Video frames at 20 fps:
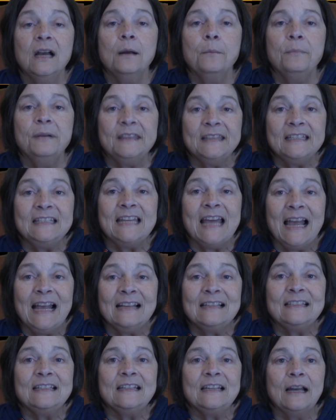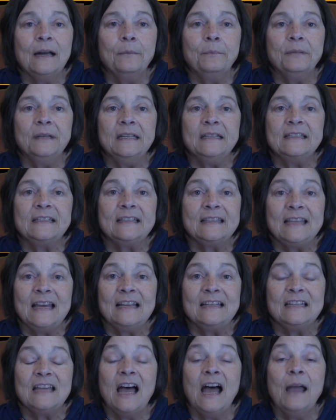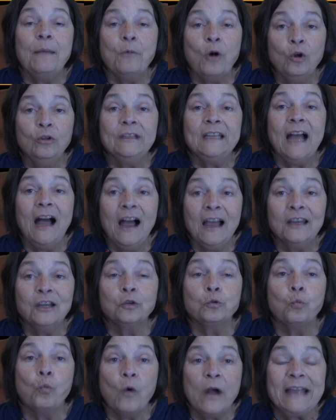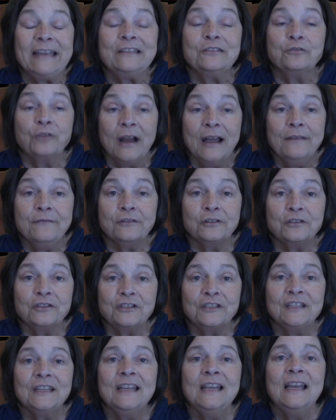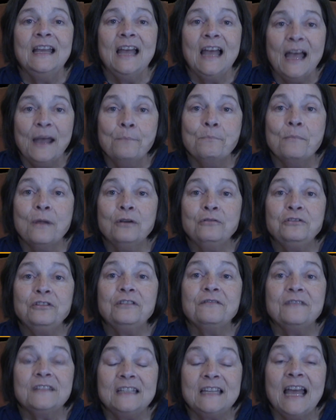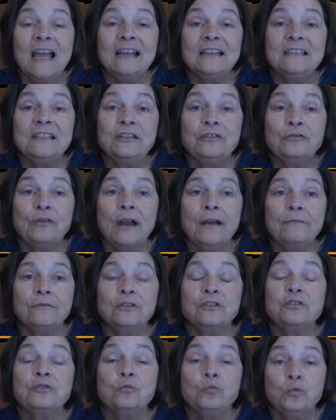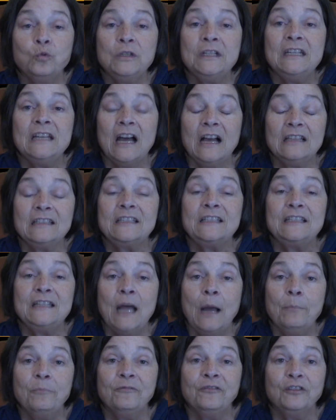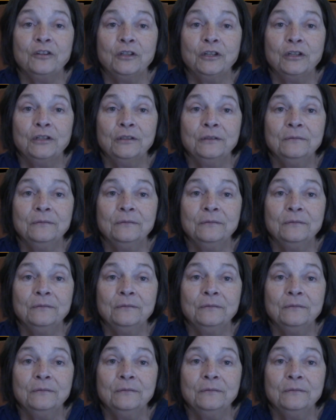But the taxi companies at that time only hired white drivers, and most of the taxi drivers would not stop for her.